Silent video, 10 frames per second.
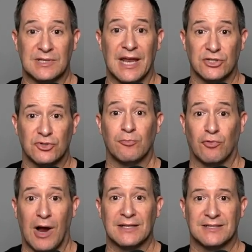dentistry
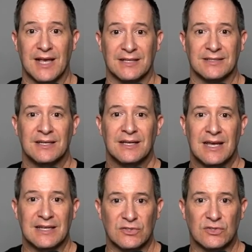process
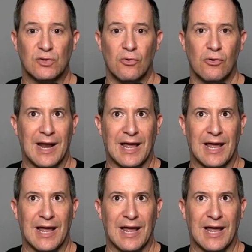in school.